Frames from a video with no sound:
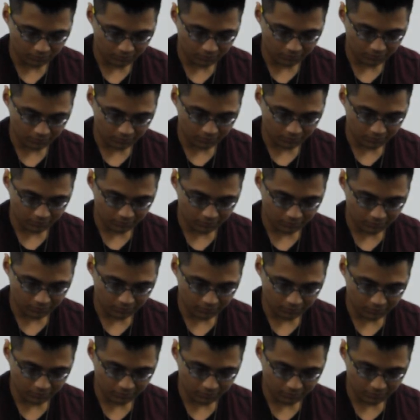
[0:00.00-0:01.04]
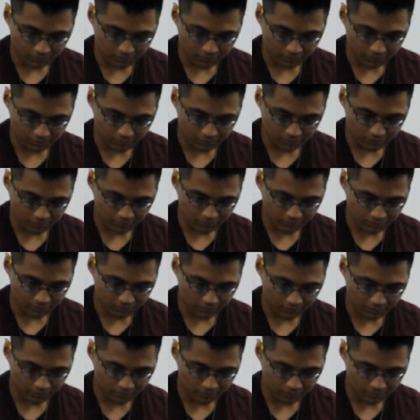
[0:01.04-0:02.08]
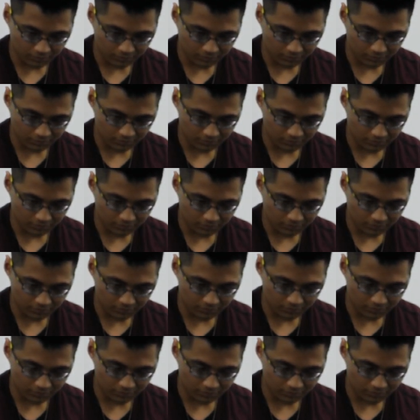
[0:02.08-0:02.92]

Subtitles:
[no speech]